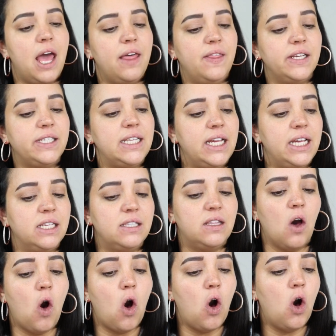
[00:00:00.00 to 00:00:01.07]
and this is
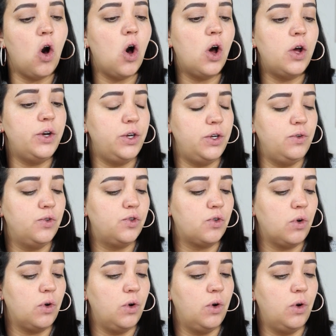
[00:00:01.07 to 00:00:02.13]
the all
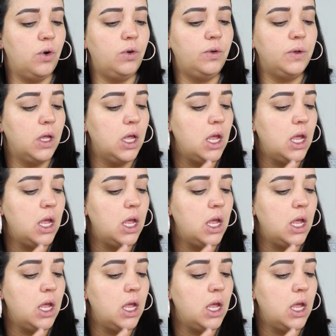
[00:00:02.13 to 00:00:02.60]
neutral